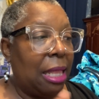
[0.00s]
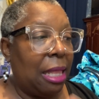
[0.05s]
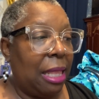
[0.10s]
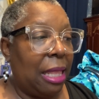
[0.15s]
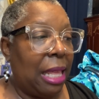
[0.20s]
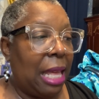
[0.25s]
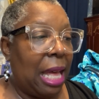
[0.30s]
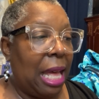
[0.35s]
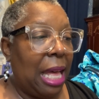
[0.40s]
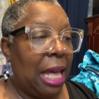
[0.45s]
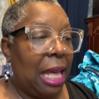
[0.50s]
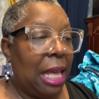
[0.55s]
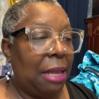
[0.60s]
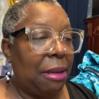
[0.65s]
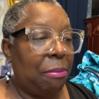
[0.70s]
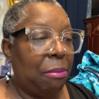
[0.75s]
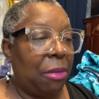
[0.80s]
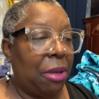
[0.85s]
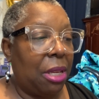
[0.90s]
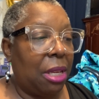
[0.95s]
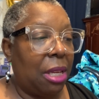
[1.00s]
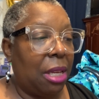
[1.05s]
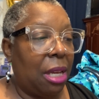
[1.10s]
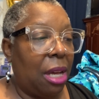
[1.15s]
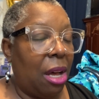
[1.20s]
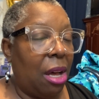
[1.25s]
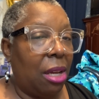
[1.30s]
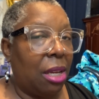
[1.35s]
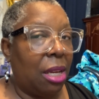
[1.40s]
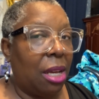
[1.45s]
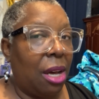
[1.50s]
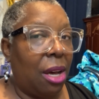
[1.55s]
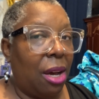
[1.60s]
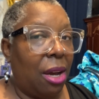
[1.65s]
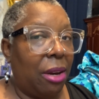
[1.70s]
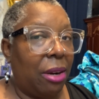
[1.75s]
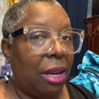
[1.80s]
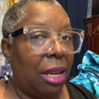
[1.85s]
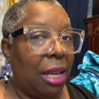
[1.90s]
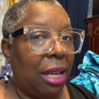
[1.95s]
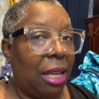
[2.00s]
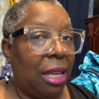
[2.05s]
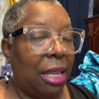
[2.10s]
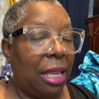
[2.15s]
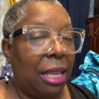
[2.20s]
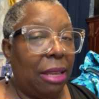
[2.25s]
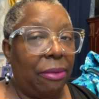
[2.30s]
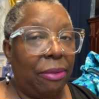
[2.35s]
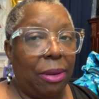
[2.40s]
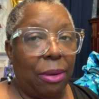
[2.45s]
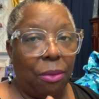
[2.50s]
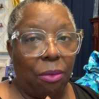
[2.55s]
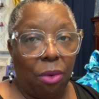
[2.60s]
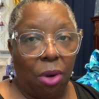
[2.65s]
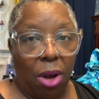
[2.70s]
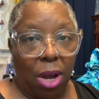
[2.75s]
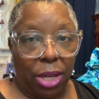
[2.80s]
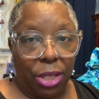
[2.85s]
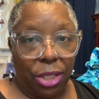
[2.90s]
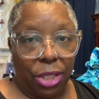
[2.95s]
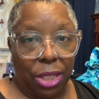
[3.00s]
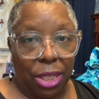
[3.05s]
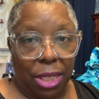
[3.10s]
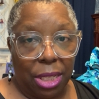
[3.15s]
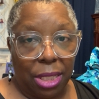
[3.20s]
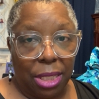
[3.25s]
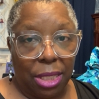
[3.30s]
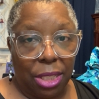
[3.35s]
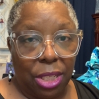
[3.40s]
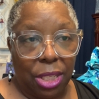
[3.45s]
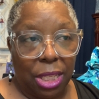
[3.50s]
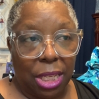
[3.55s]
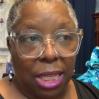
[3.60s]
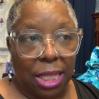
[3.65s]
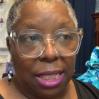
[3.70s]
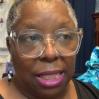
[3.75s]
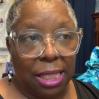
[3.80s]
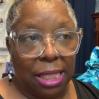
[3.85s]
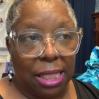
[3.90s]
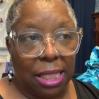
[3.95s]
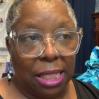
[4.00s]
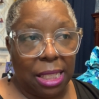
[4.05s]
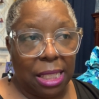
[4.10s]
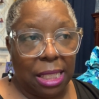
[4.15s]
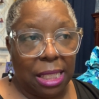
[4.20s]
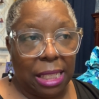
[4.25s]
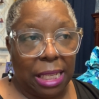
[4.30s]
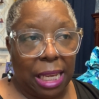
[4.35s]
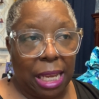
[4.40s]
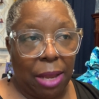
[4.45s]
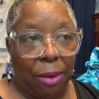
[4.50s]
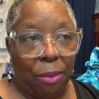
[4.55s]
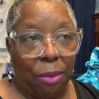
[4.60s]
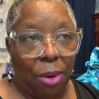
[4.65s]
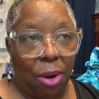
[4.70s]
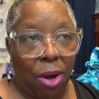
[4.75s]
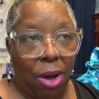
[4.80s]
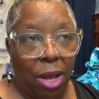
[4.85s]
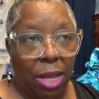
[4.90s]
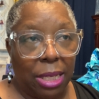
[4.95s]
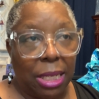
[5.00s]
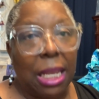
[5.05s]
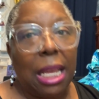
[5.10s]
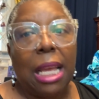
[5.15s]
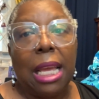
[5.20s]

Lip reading: That Ankara, if it washes to the consistency I want,